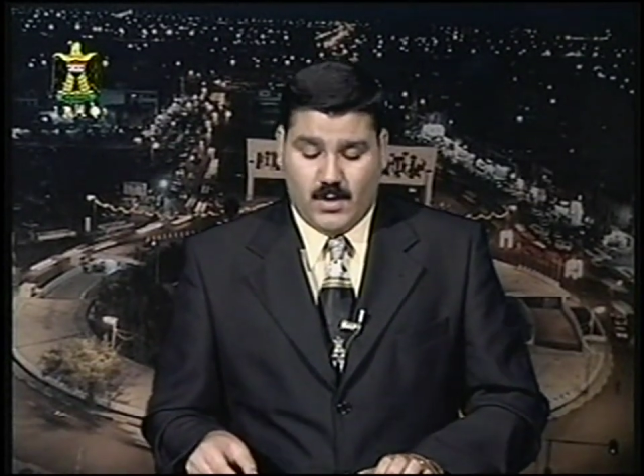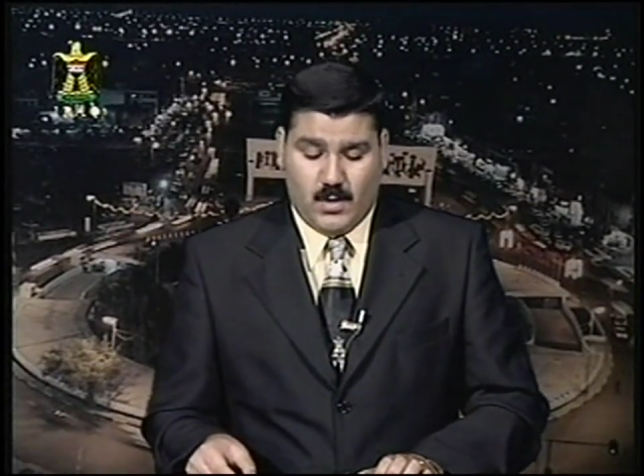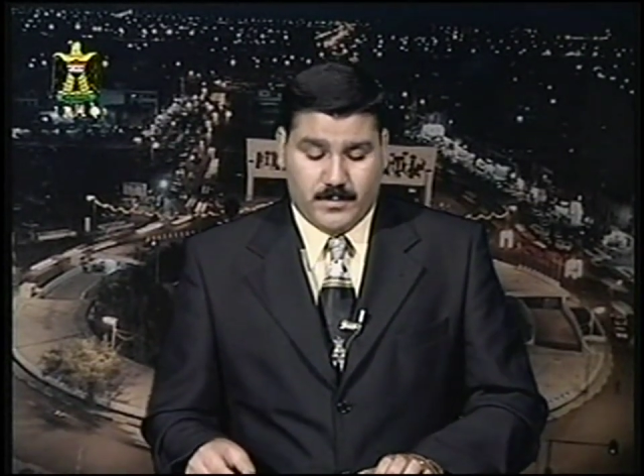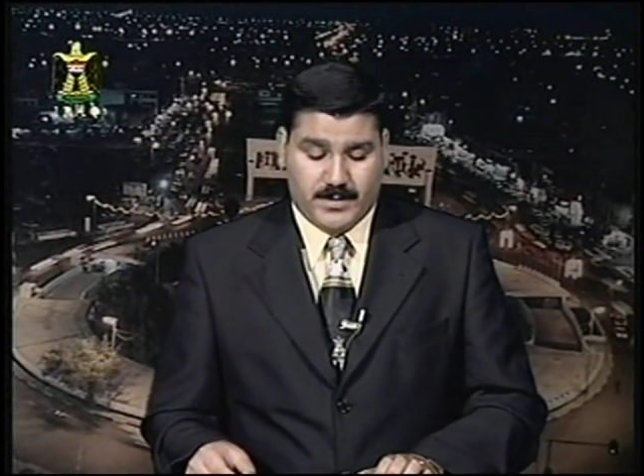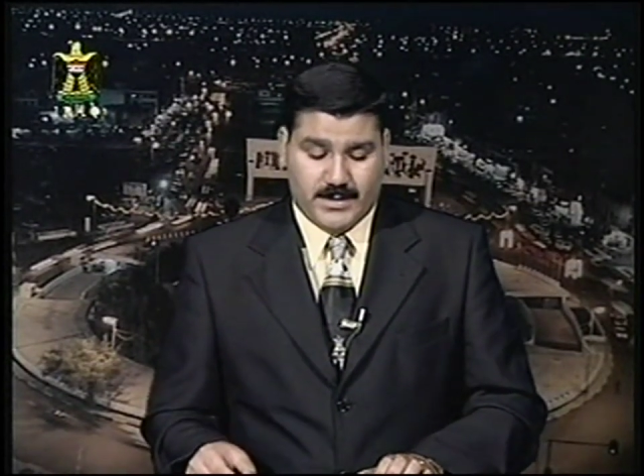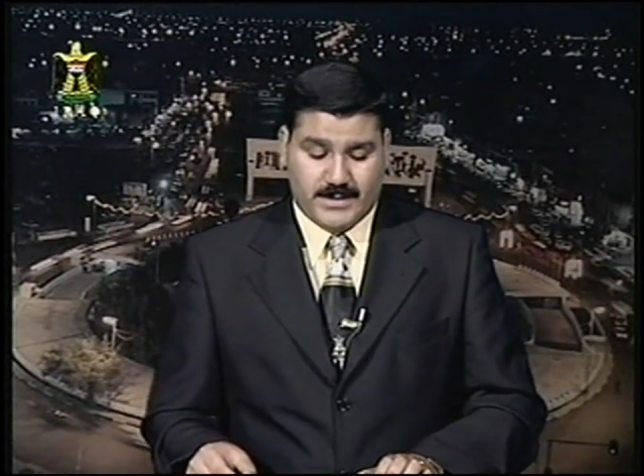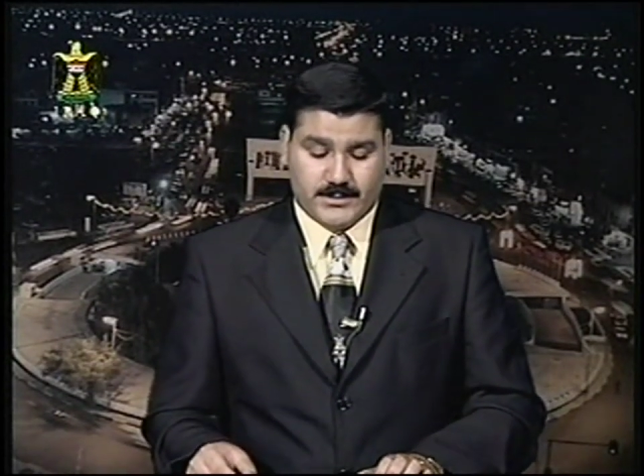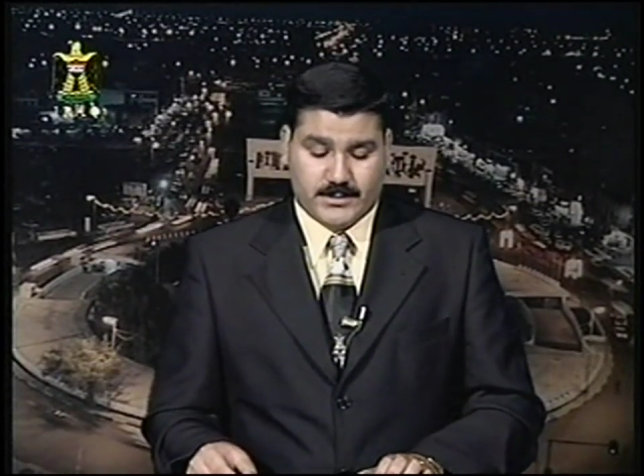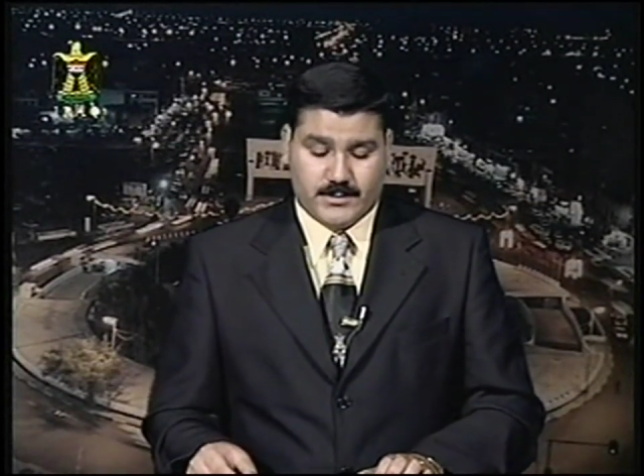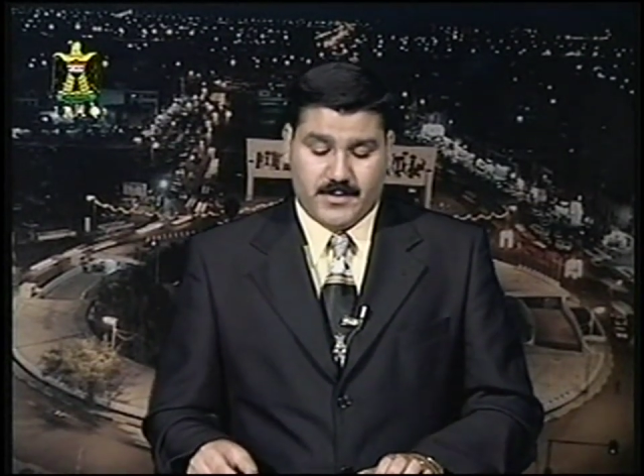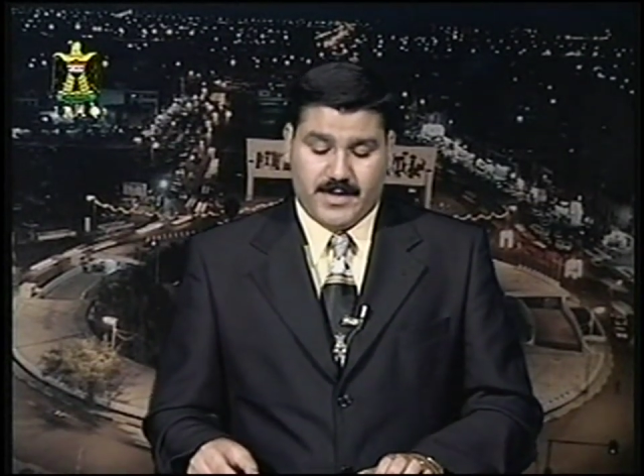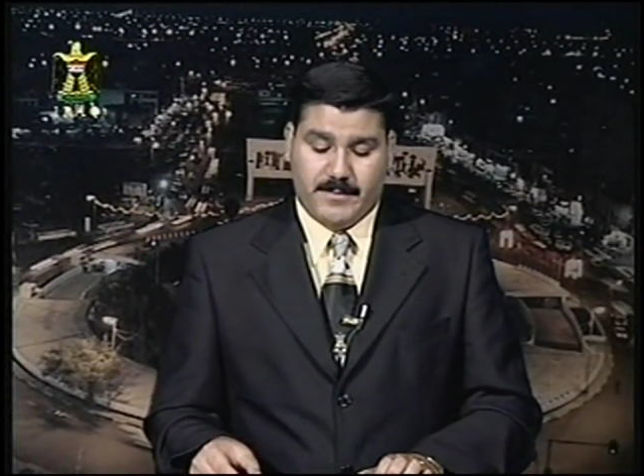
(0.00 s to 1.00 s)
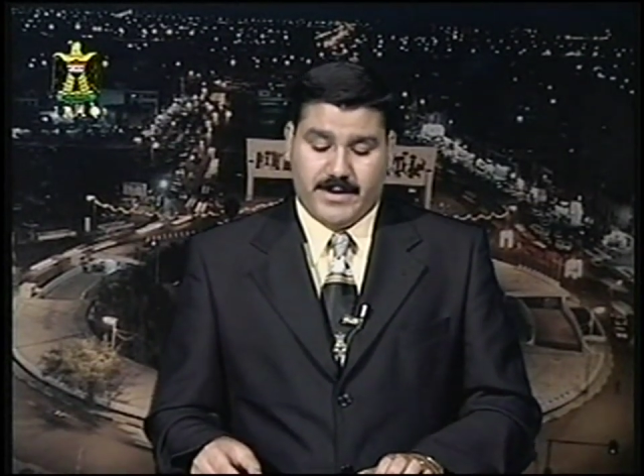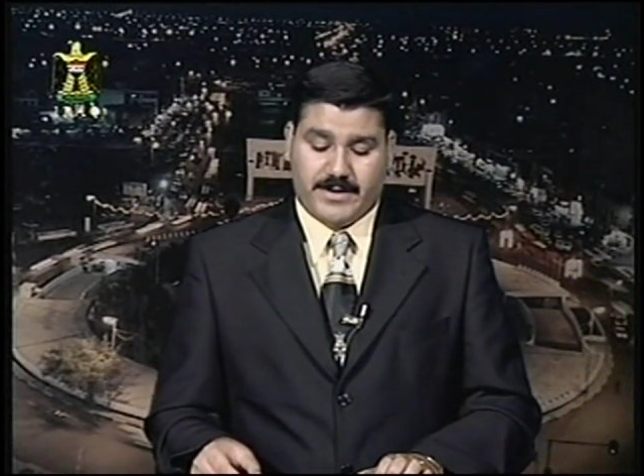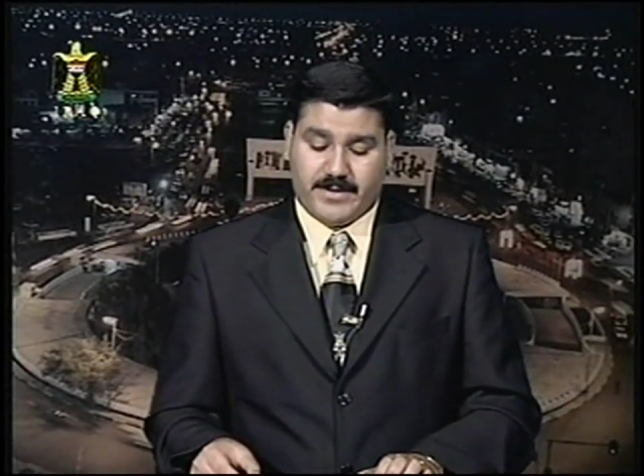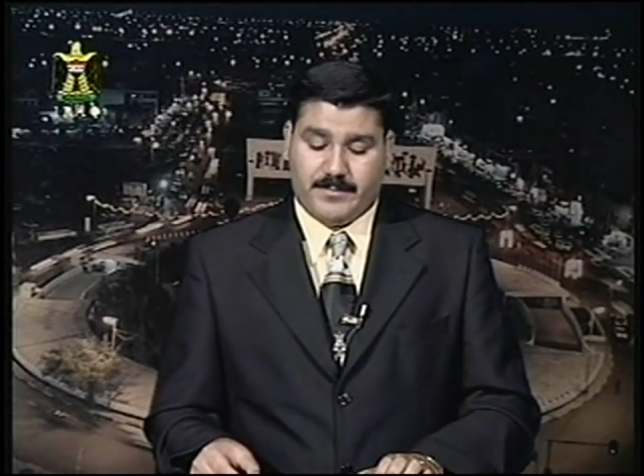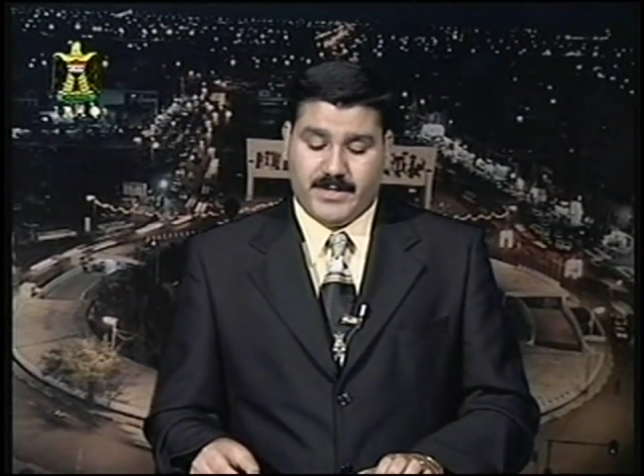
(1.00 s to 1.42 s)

open letter to the American